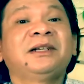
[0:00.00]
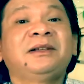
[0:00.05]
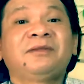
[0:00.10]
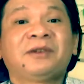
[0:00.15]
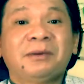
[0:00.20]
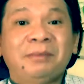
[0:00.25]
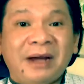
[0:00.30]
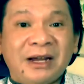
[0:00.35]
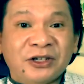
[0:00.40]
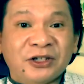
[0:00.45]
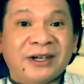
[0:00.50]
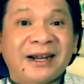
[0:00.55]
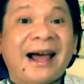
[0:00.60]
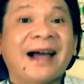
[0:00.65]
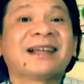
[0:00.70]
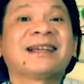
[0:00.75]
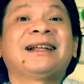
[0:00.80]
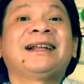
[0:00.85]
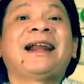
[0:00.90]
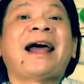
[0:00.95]
information I
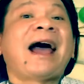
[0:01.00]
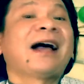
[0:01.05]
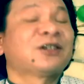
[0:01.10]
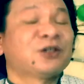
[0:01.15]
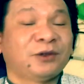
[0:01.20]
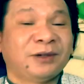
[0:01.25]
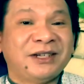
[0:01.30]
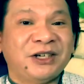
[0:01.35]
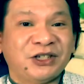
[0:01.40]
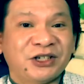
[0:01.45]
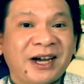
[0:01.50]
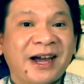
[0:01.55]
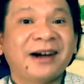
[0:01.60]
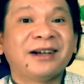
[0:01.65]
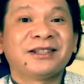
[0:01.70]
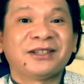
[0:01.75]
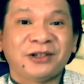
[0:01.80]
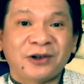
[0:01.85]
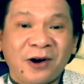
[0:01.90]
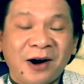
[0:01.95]
can actually
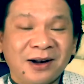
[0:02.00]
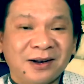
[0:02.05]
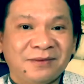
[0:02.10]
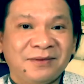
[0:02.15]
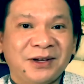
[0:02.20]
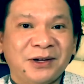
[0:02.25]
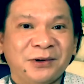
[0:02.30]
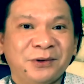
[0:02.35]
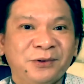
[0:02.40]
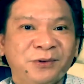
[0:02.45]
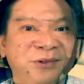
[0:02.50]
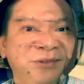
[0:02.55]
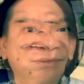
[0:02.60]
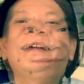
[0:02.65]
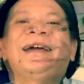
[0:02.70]
share to all of you.